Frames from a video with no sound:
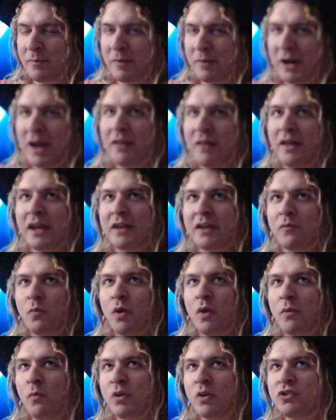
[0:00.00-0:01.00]
But
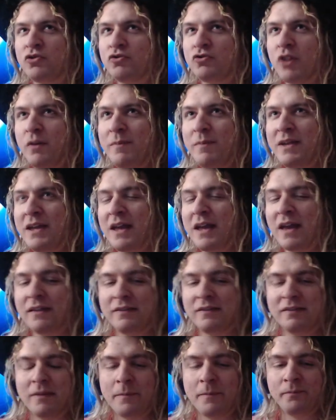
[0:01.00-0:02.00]
what struck me
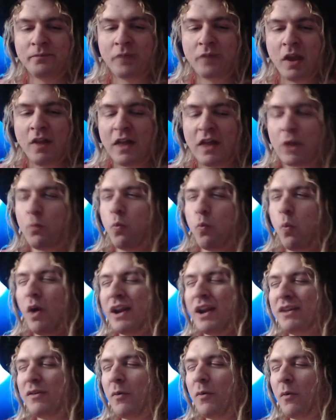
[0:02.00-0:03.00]
as like
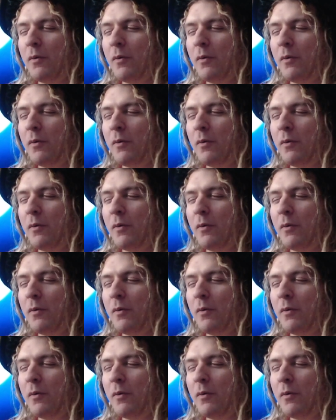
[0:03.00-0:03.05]
what